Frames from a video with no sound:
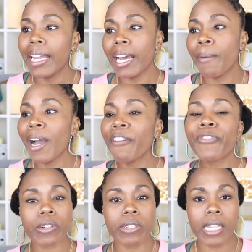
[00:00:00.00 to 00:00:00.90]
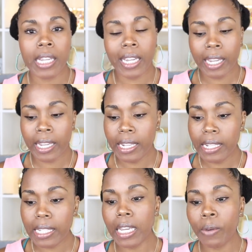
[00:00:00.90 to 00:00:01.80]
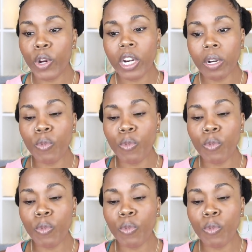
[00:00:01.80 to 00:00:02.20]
Now my first thing is, and we're gonna